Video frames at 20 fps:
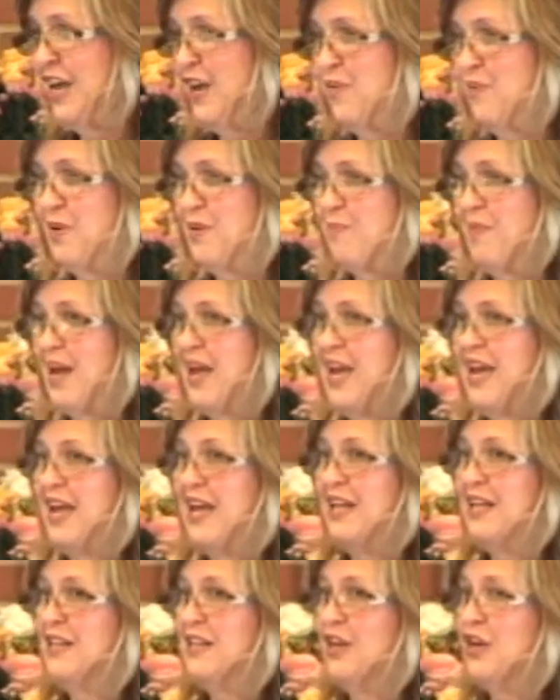We
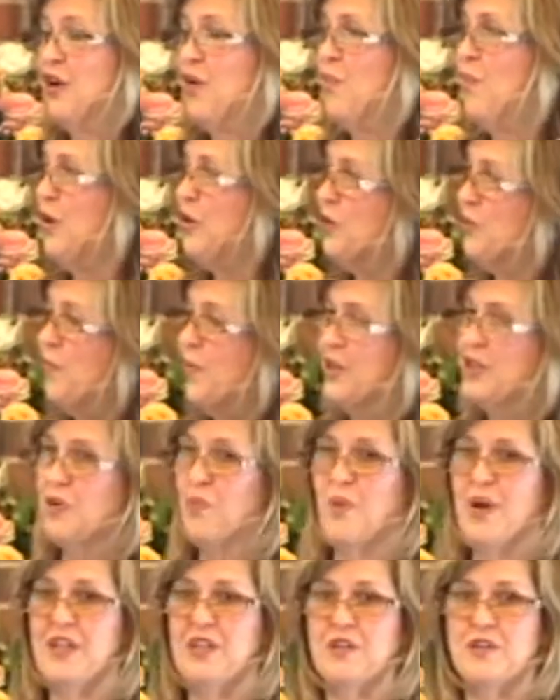may, wonder what the
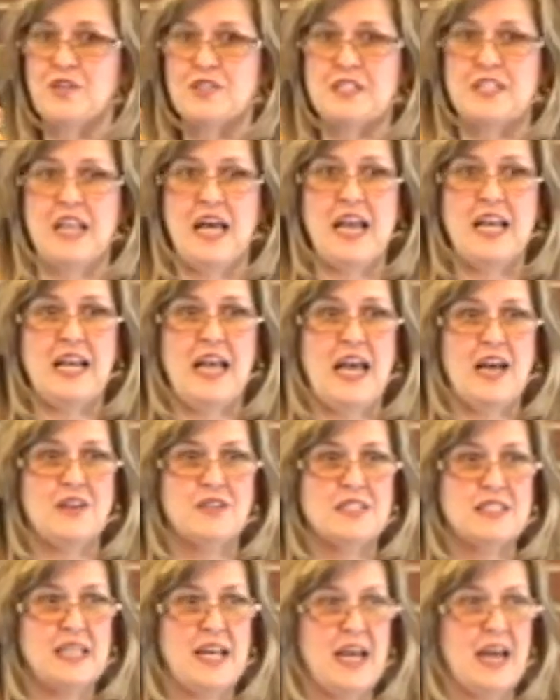weather is like
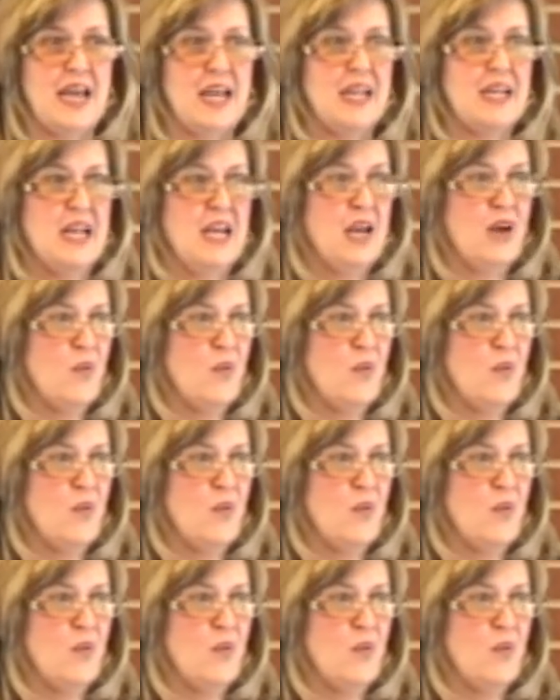outside.